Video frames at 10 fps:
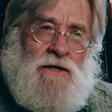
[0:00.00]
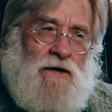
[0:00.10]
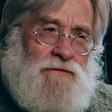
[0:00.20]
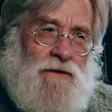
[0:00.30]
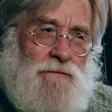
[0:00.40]

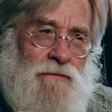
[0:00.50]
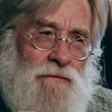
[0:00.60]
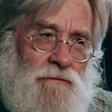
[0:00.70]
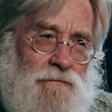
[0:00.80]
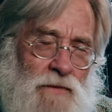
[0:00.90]
of the
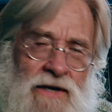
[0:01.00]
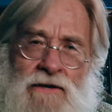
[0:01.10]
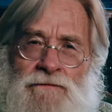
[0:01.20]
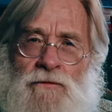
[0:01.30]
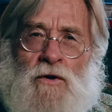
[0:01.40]
many
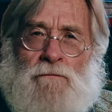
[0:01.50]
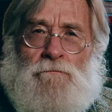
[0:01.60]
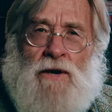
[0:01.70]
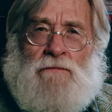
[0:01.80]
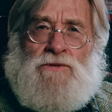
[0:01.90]

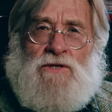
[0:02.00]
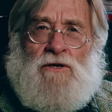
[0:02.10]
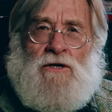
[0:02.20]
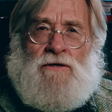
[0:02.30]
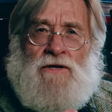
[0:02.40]
form bumps
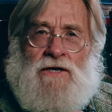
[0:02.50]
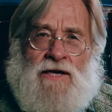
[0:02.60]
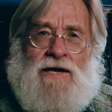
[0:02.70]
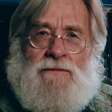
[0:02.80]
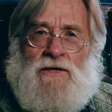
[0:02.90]
along the
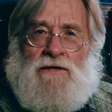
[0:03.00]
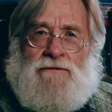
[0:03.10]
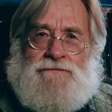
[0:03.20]
anatomy,